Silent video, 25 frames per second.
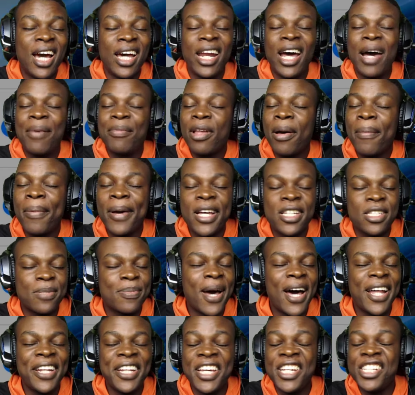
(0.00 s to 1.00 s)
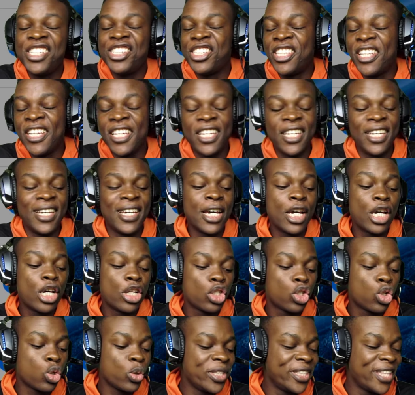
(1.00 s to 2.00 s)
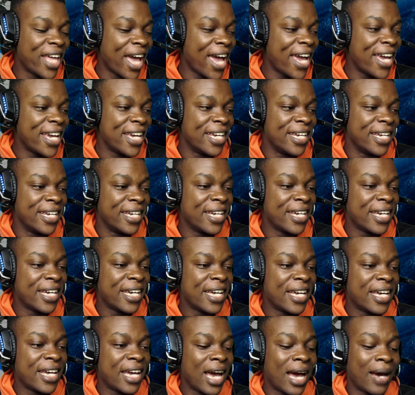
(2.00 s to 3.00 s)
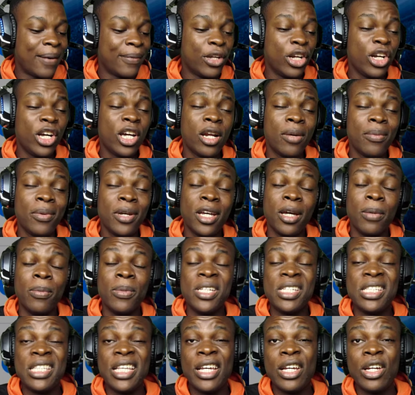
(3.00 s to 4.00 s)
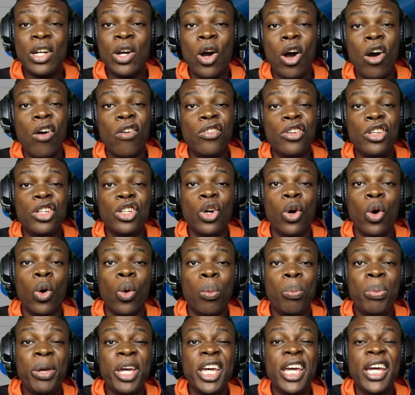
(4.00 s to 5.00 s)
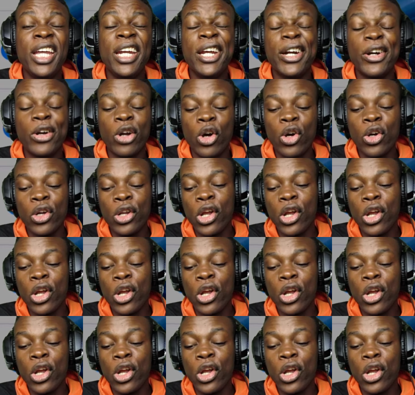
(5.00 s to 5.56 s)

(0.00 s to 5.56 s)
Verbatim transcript: and I'm the best man H D. Today I'm not gonna make a mistake of, you know, picking the wrong